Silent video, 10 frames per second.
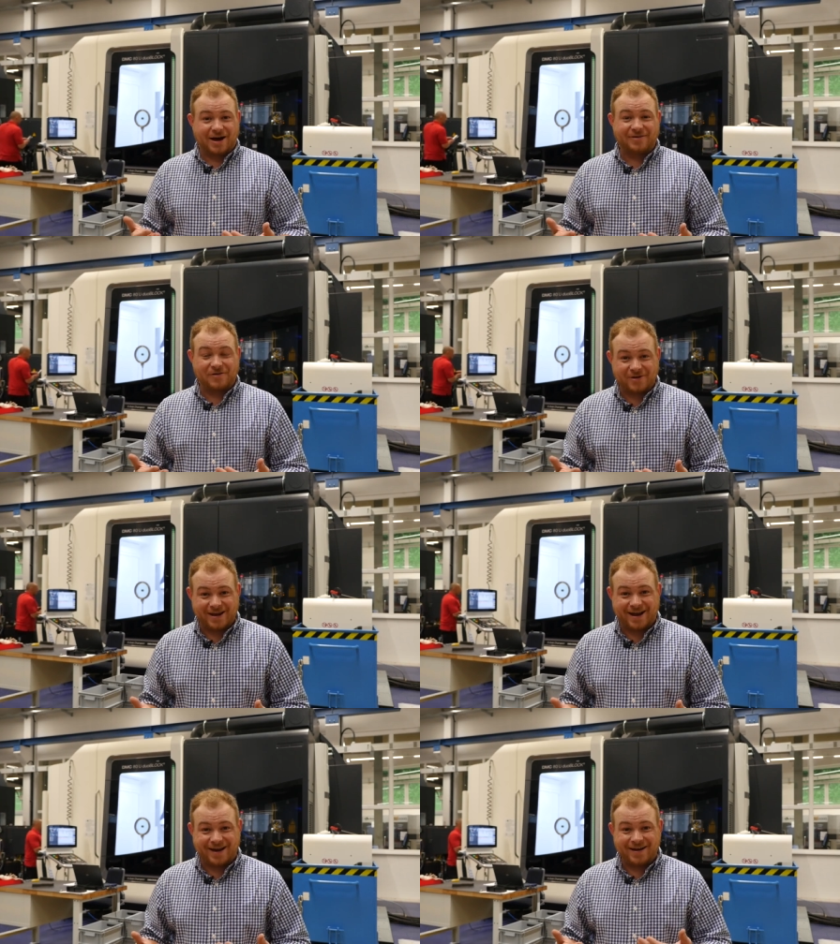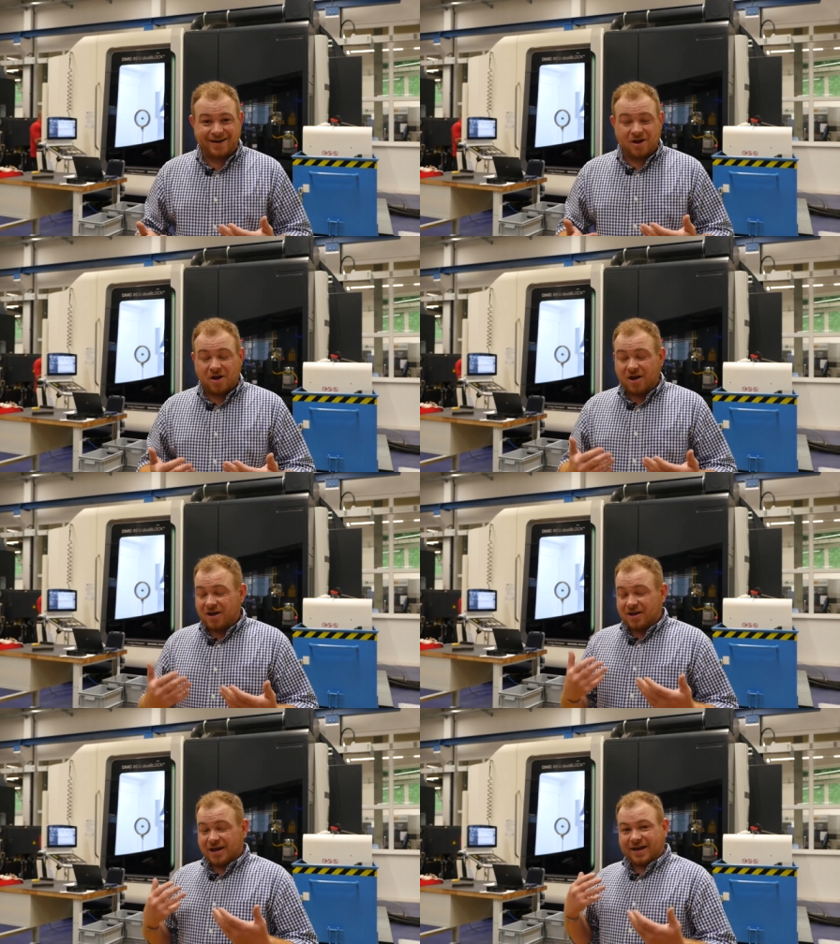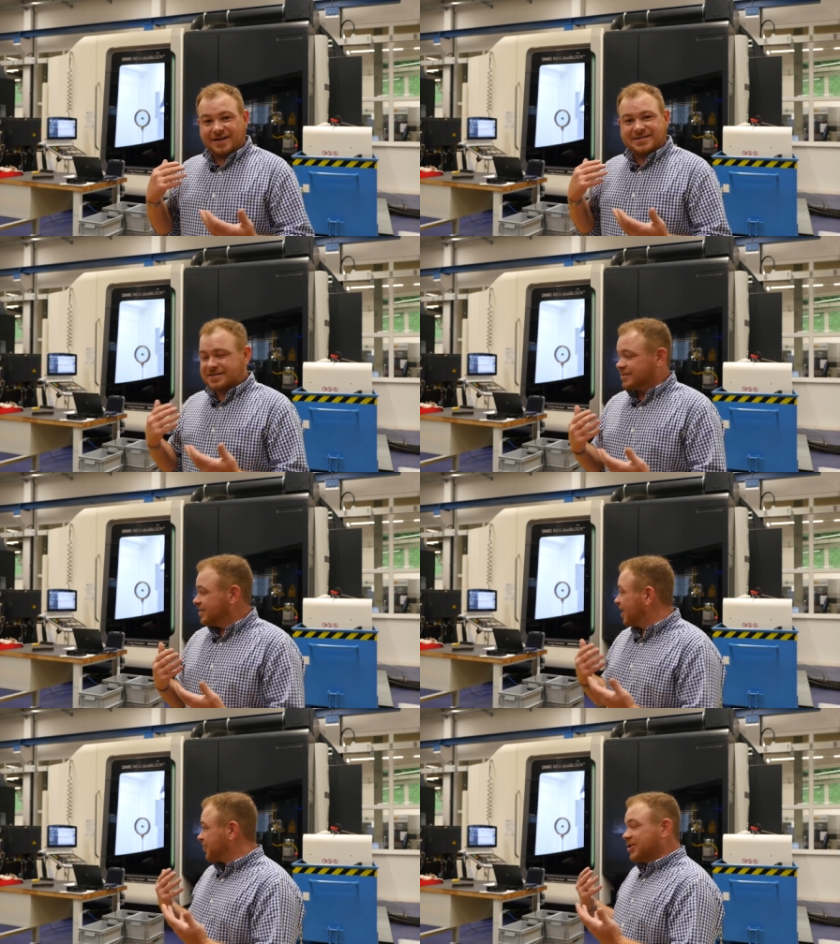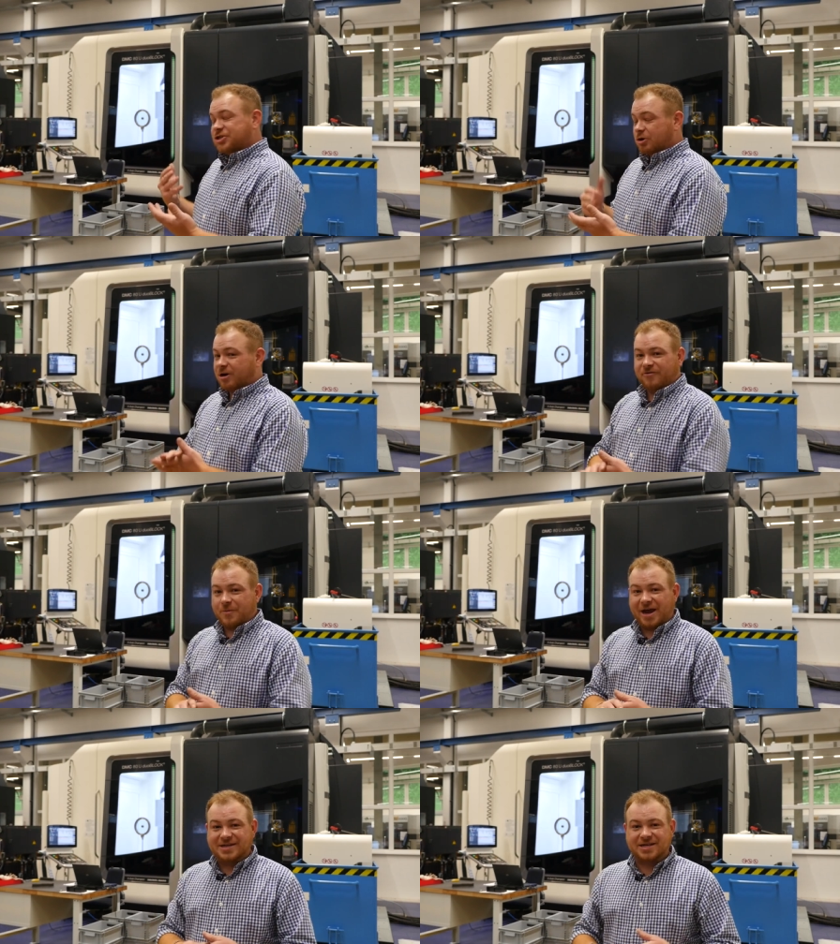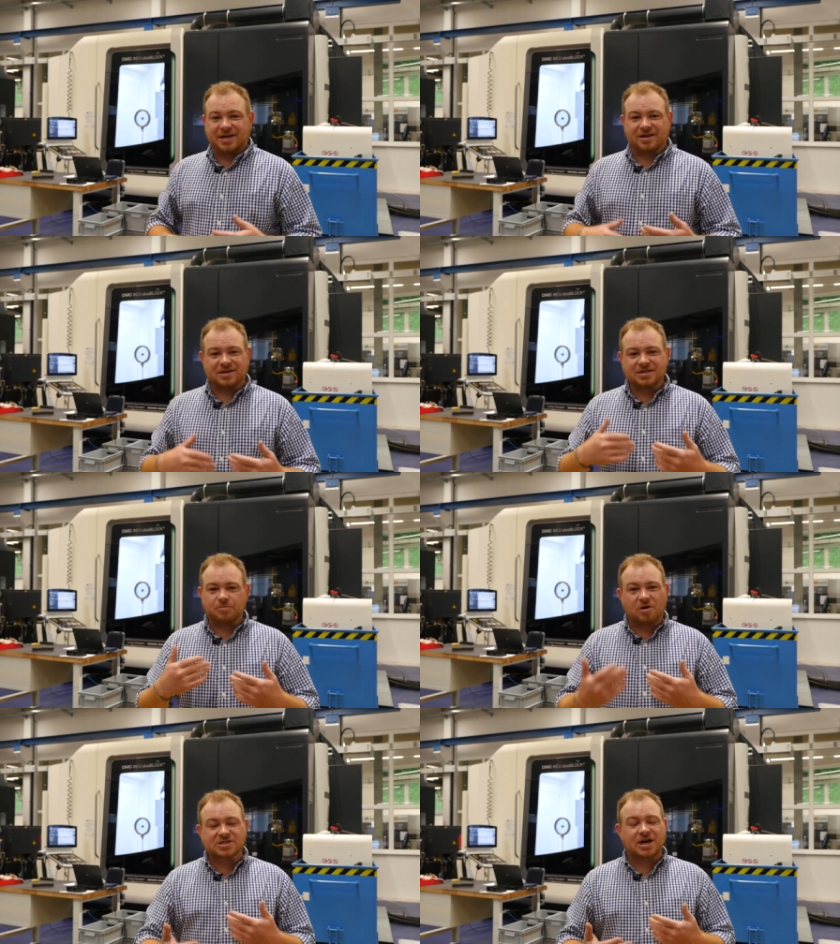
drive every day. It's nothing short of amazing. Most